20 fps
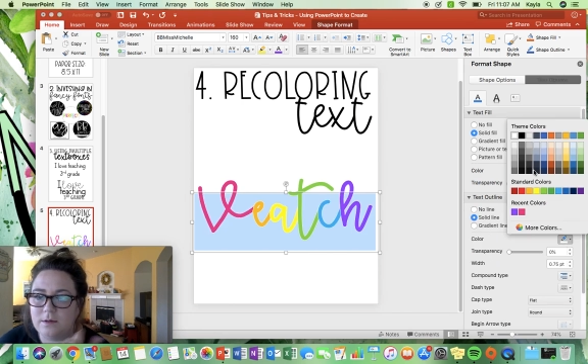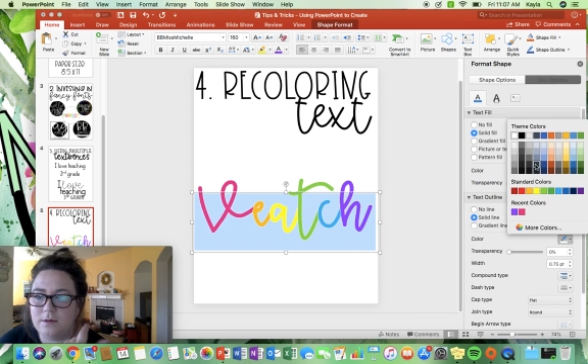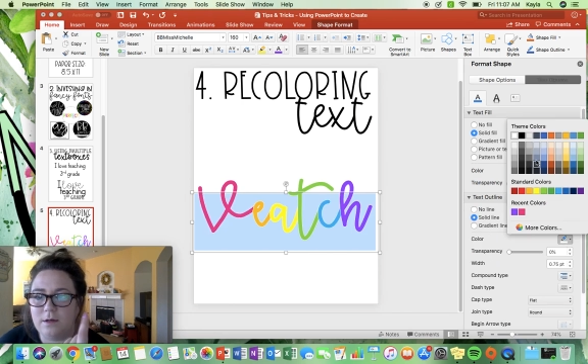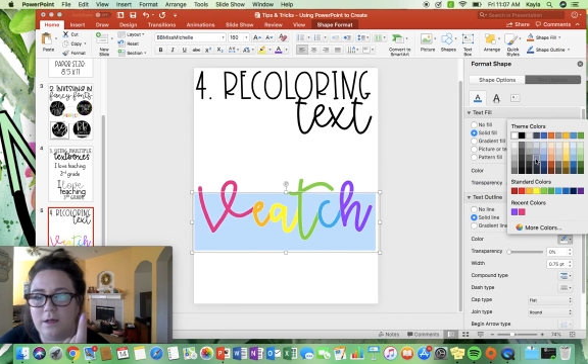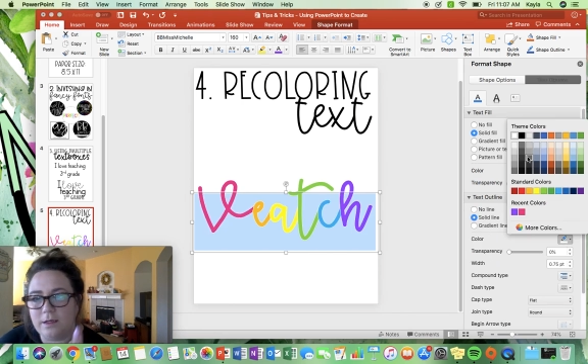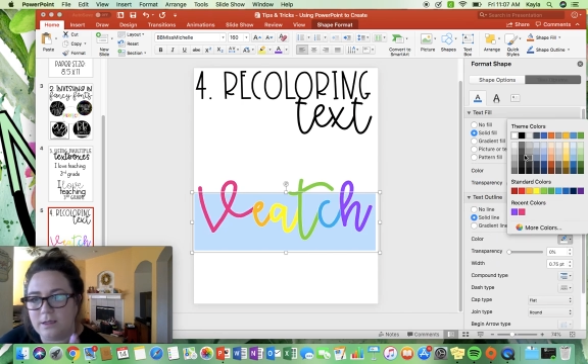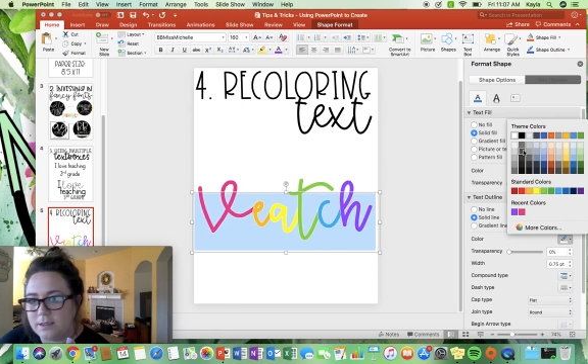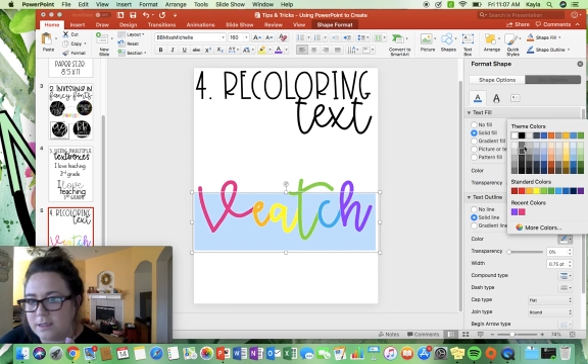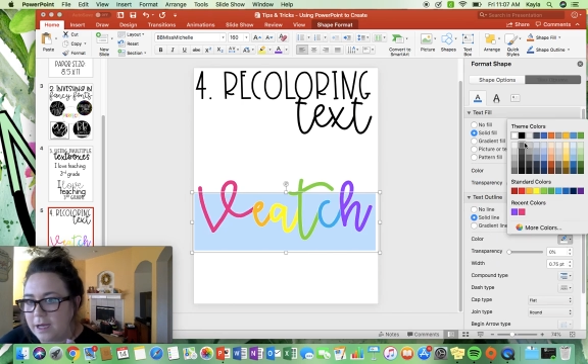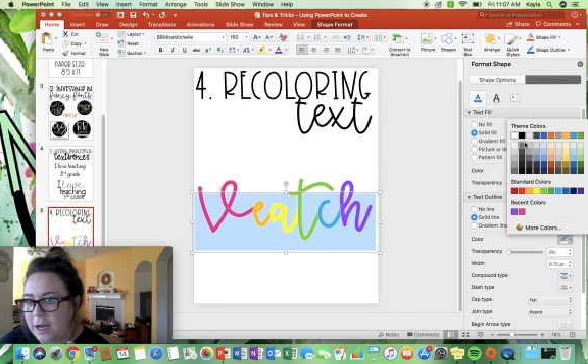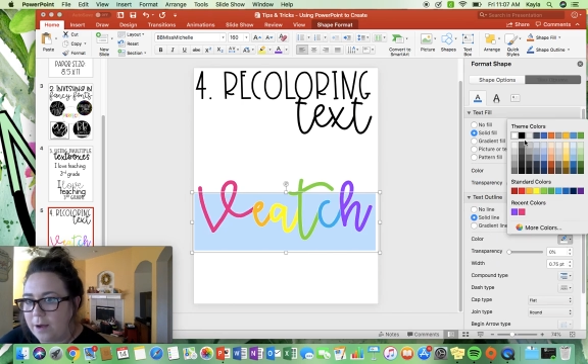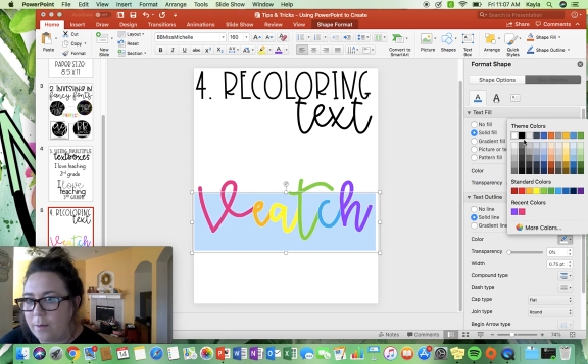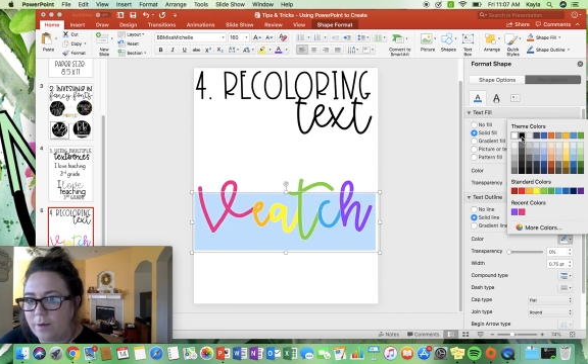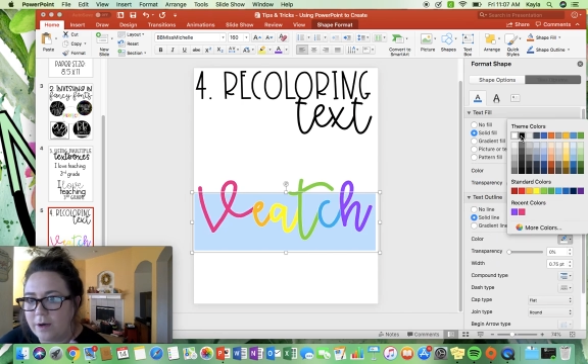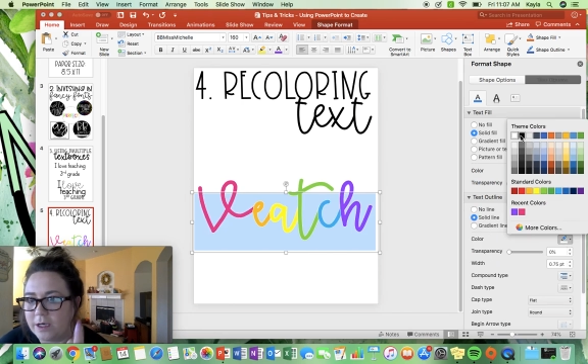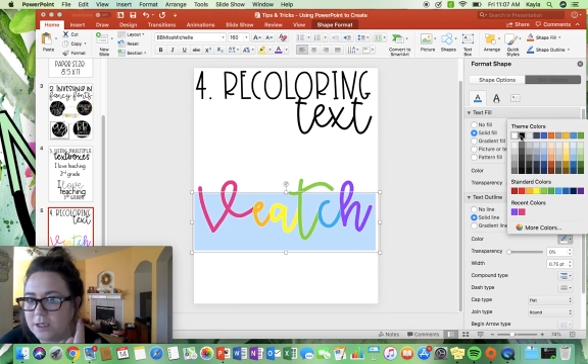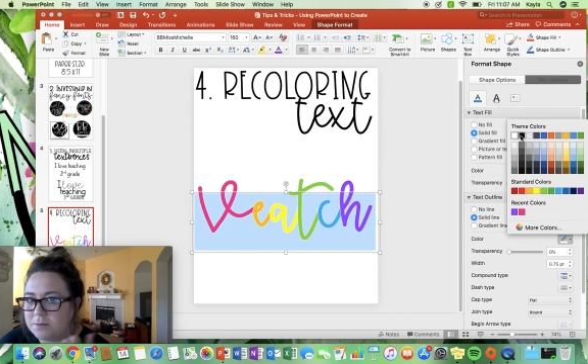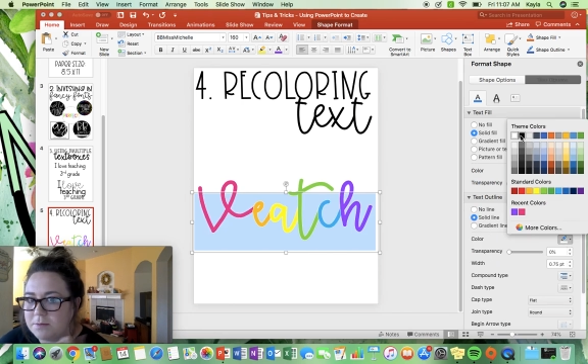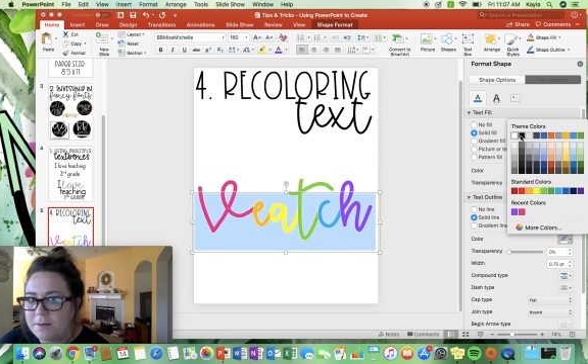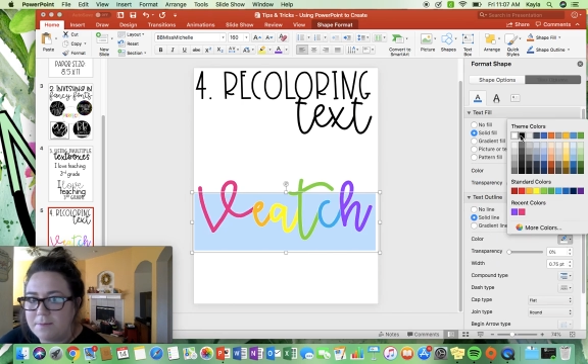Let's say I want
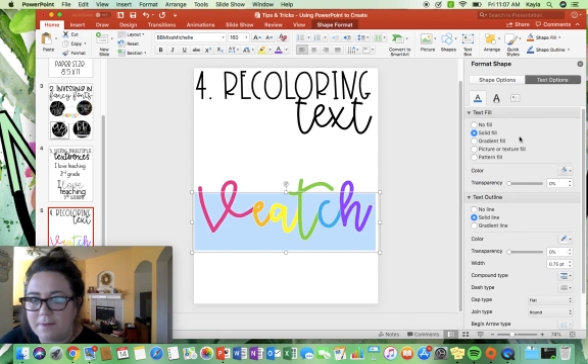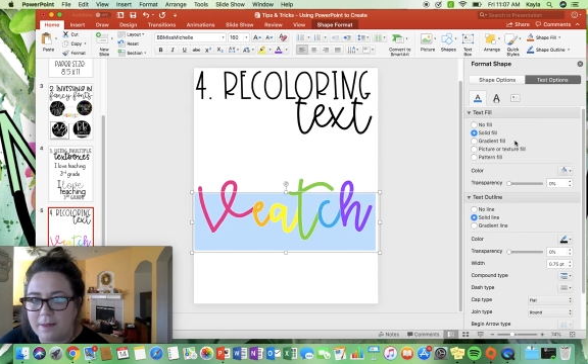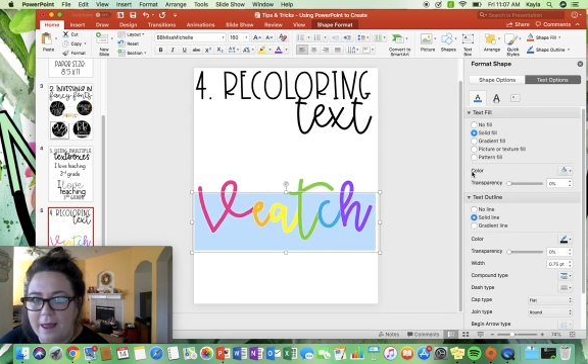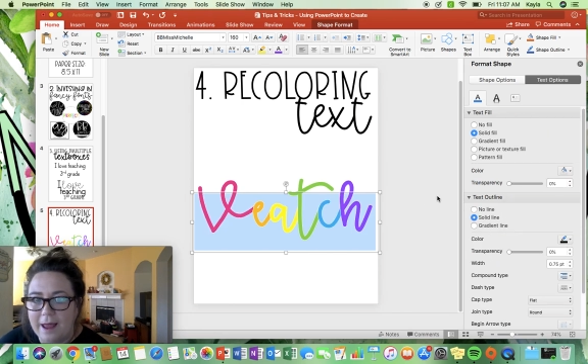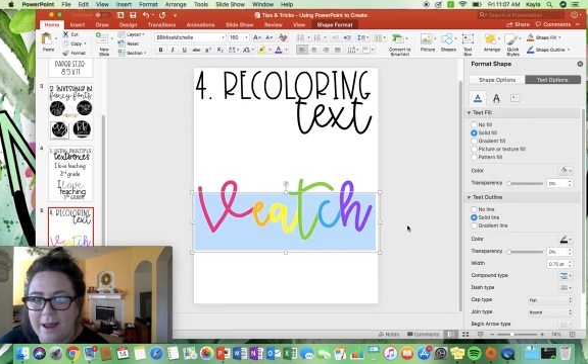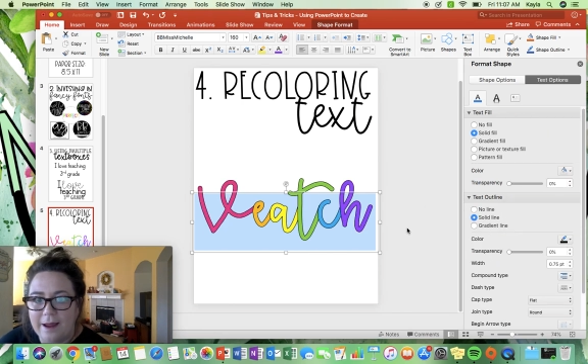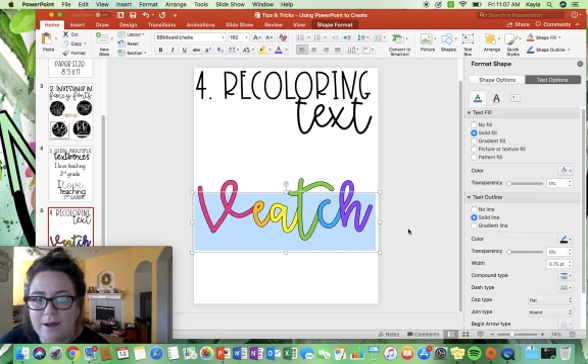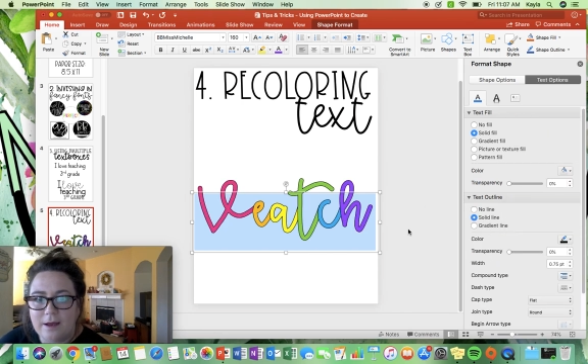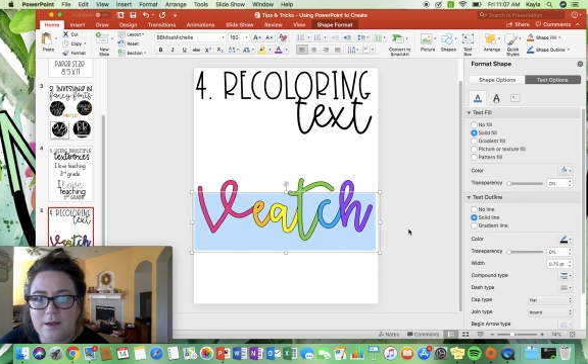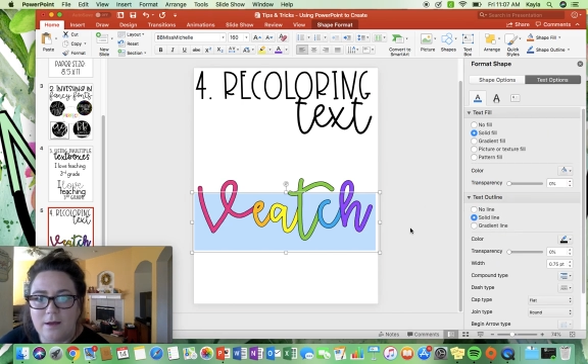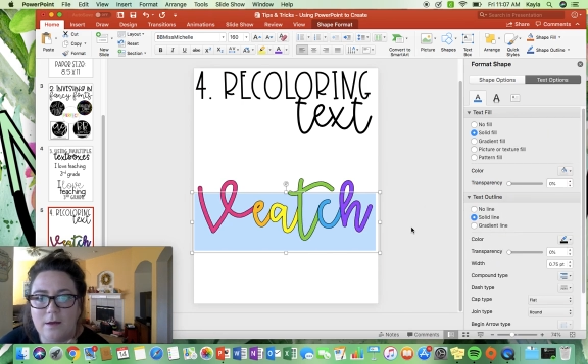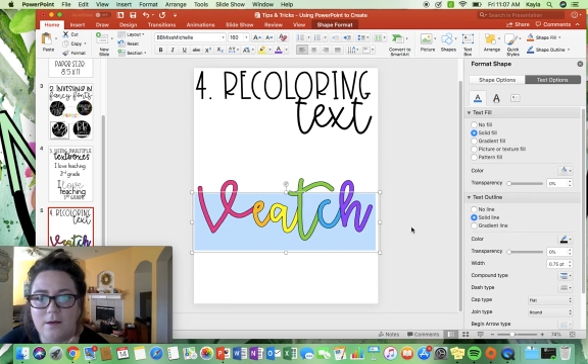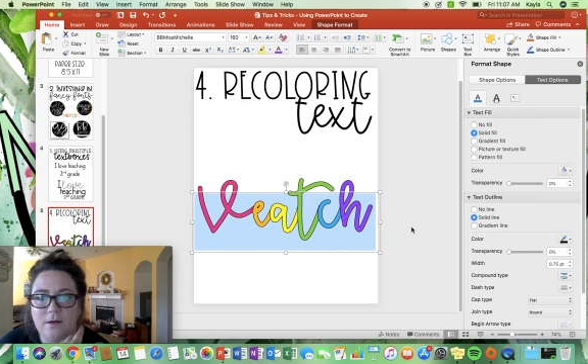it to be black.